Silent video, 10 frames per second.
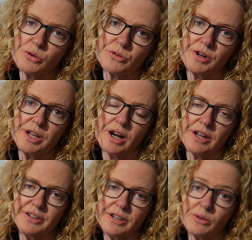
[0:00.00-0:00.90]
or 3
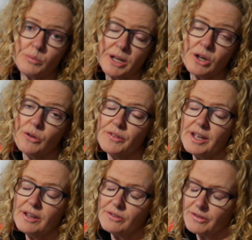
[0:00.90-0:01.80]
ideas a week on
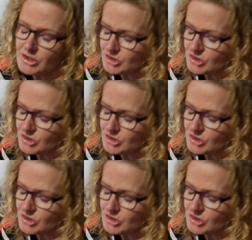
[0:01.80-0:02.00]
there, so that